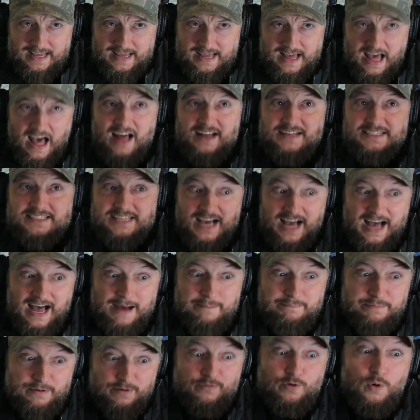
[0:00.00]
On
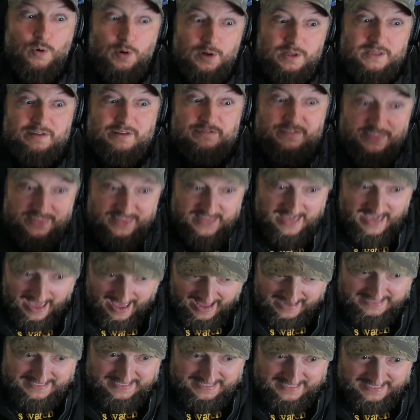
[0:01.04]
top of all of
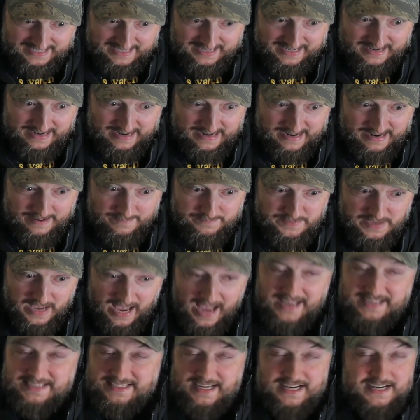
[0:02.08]
that,
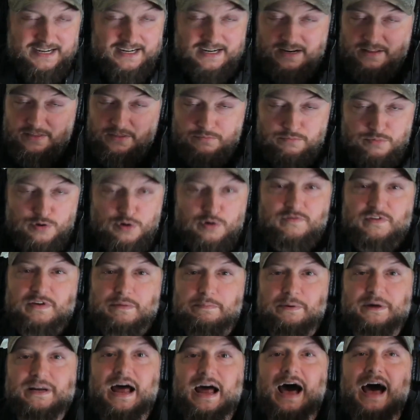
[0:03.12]
I said it in the movie,
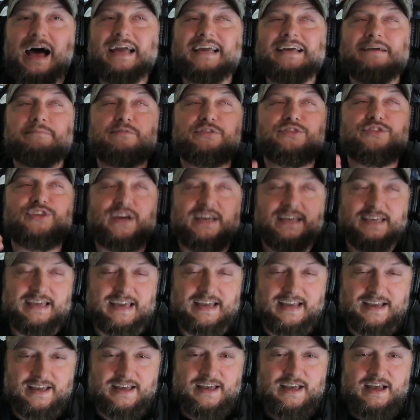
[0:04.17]
but I am
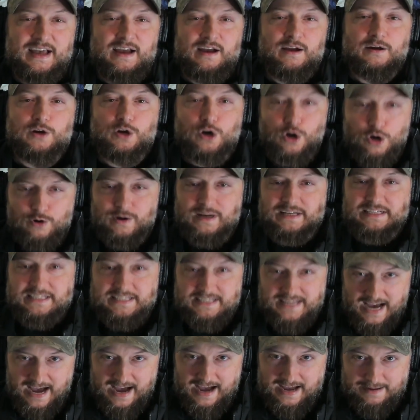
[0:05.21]
thinking current
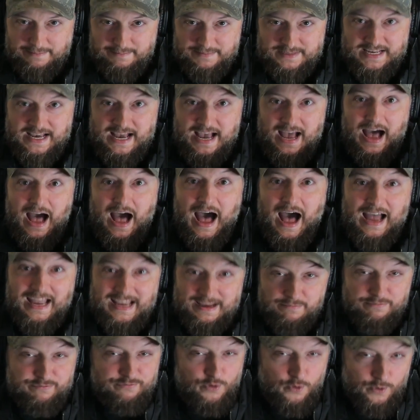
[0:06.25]
times. I
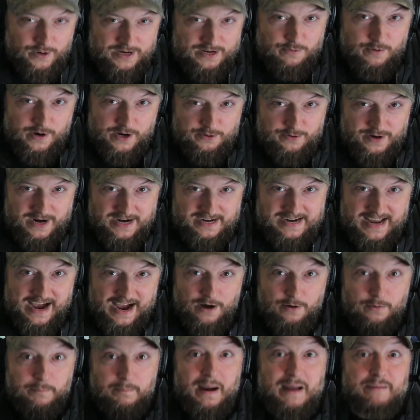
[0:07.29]
am 41 right
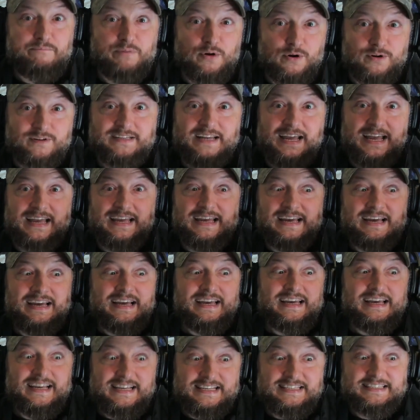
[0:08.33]
now. My birthday
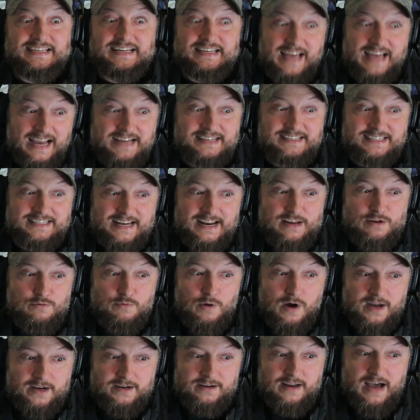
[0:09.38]
is
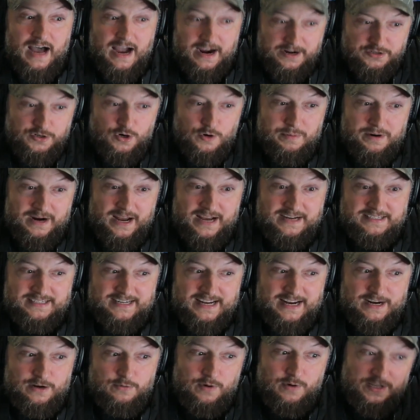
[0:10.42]
1981, October
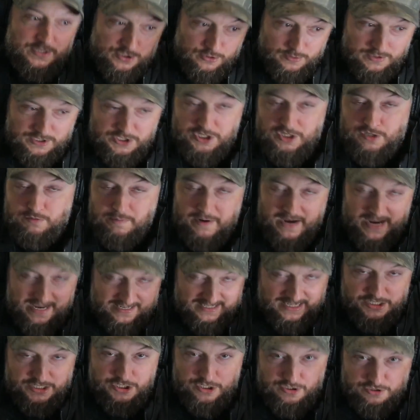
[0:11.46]
1981, so it just passed.
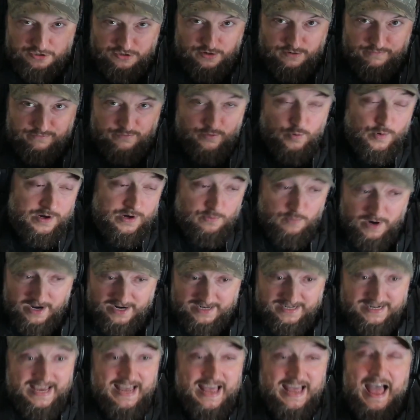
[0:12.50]
I just turned
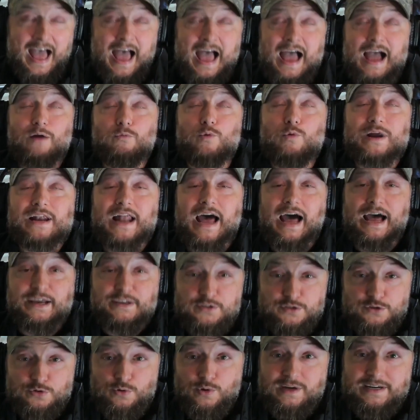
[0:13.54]
41. When I
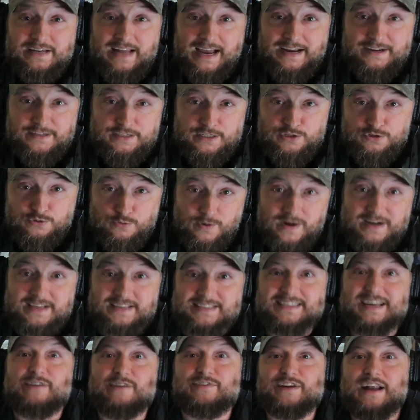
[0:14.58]
saw
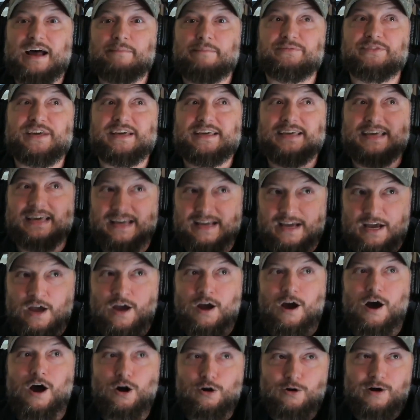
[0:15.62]
1927, I'm thinking,
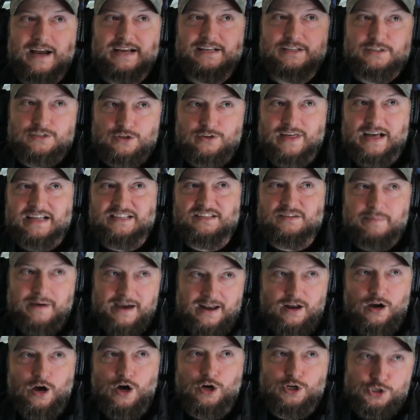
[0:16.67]
all right, so that's
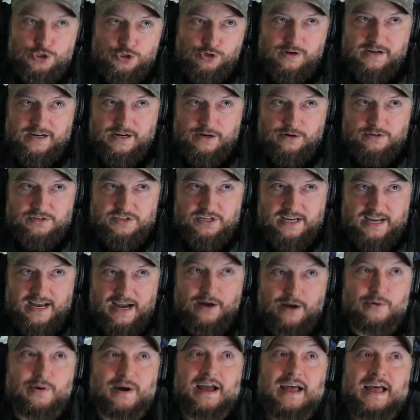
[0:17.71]
about 100 years
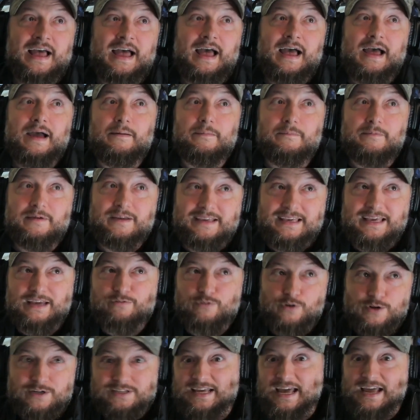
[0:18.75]
ago,
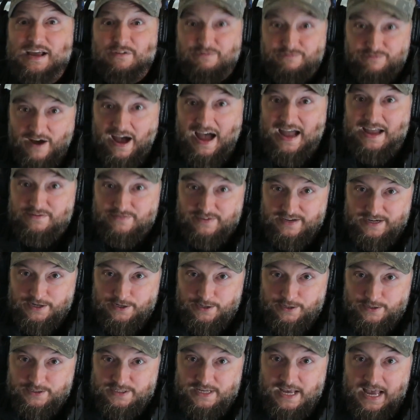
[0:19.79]
give or take 5
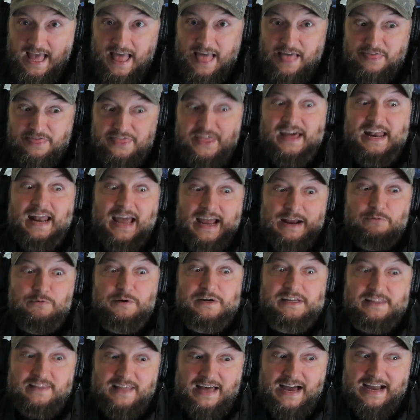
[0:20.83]
years. Then I
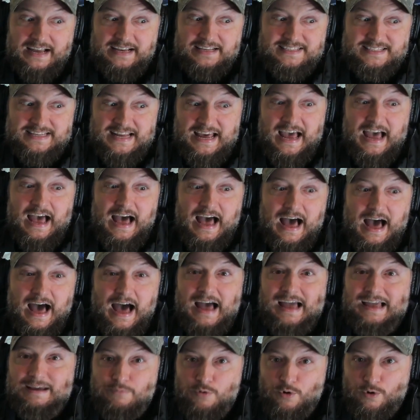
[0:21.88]
realized
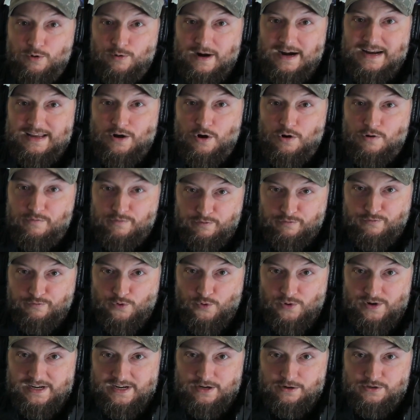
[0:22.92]
I'm already over
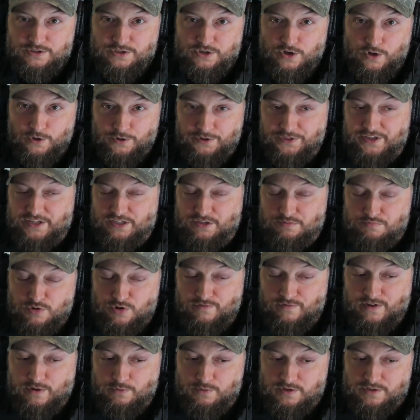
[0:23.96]
40 years old. This
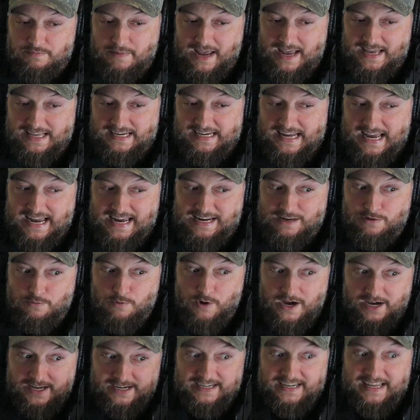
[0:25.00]
movie was made in
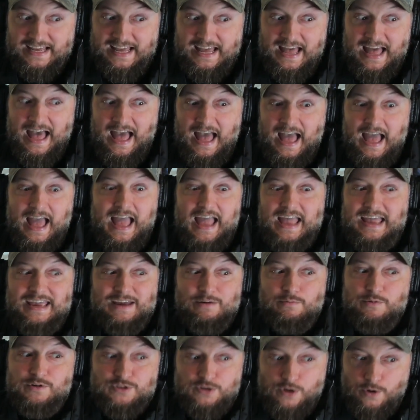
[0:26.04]
81.
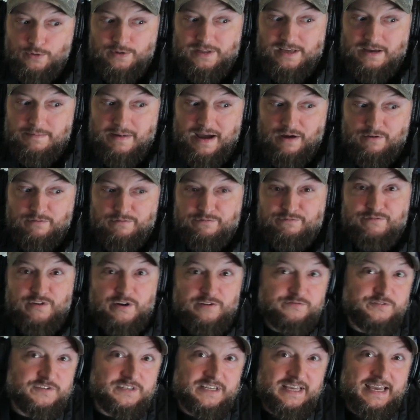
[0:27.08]
It was only about
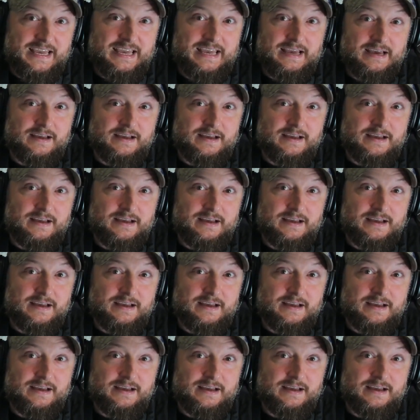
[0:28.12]
50,